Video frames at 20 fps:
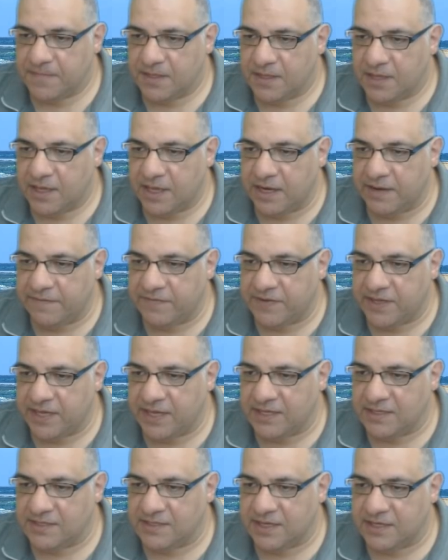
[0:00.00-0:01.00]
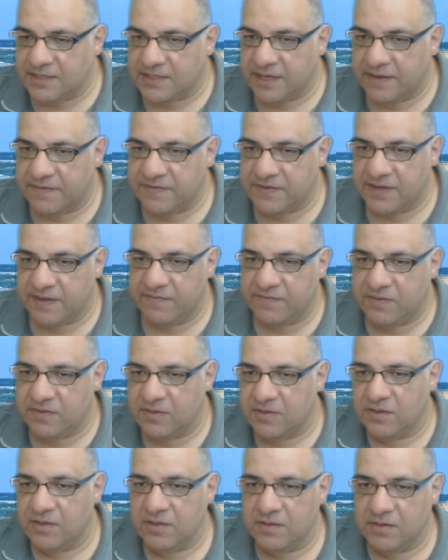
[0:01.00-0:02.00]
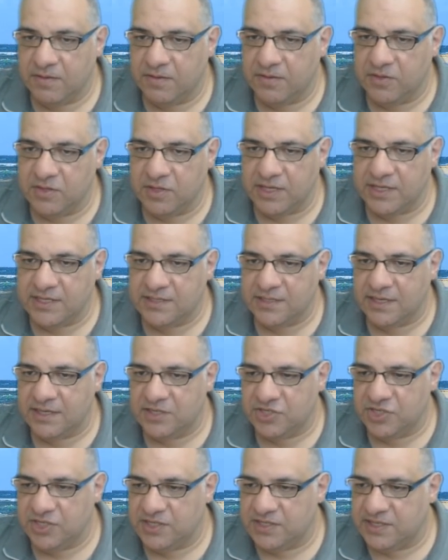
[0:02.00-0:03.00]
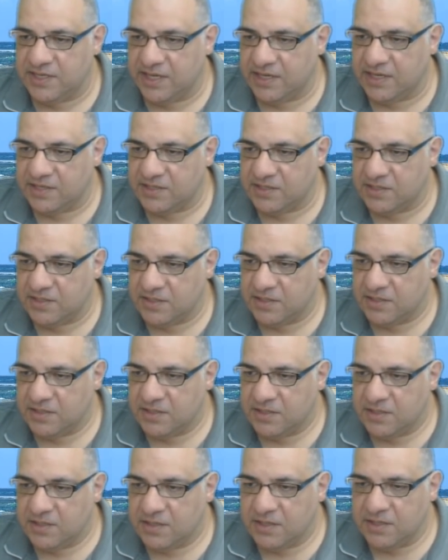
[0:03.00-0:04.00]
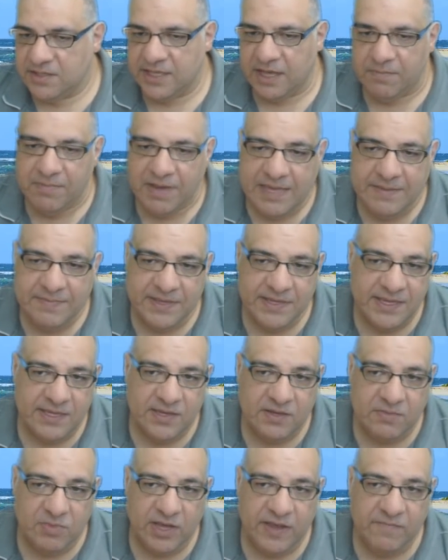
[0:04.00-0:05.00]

And if king takes f7, knight takes g6, now, maybe Leela might have